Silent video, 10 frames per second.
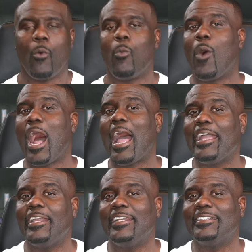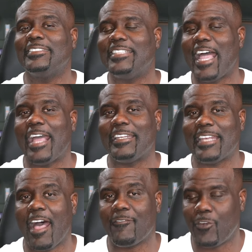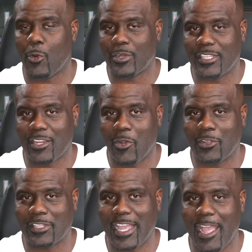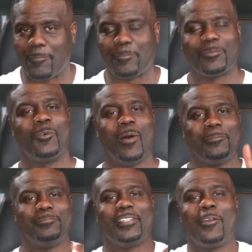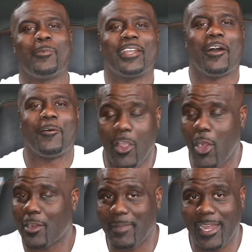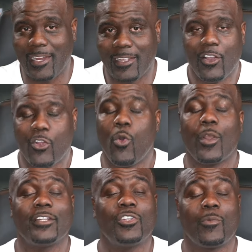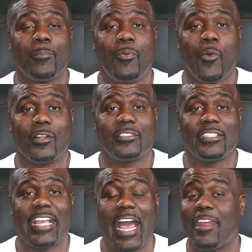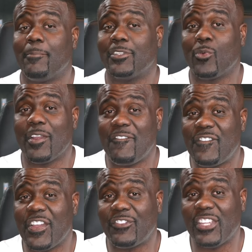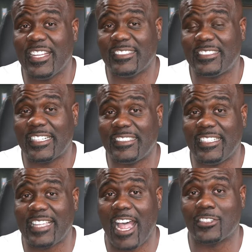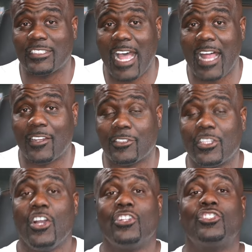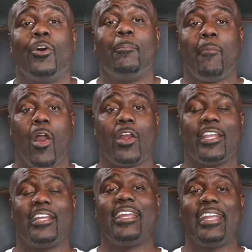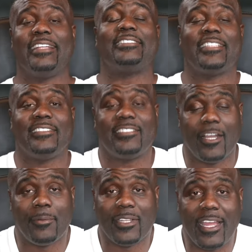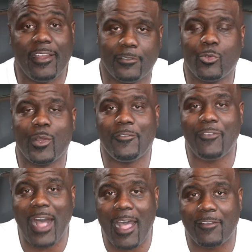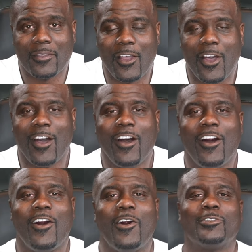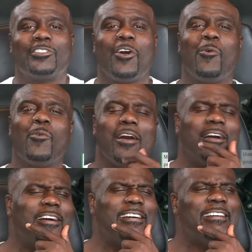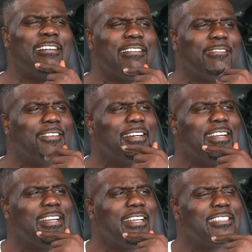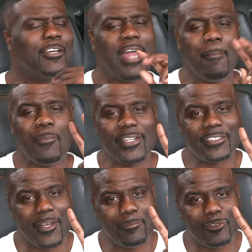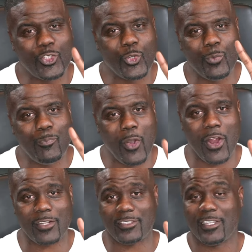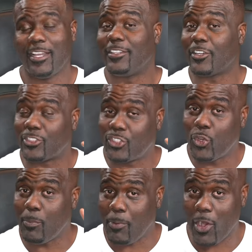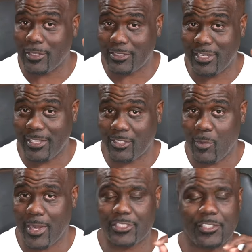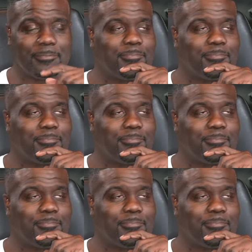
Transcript: Why is that not focusing on the game? Well, here we go. Arch Manning, according to reports, got in between fifty and sixty thousand dollars to market NCAA 25. Oh, so what? Huh? So that brings up two parts. There's two parts to this question.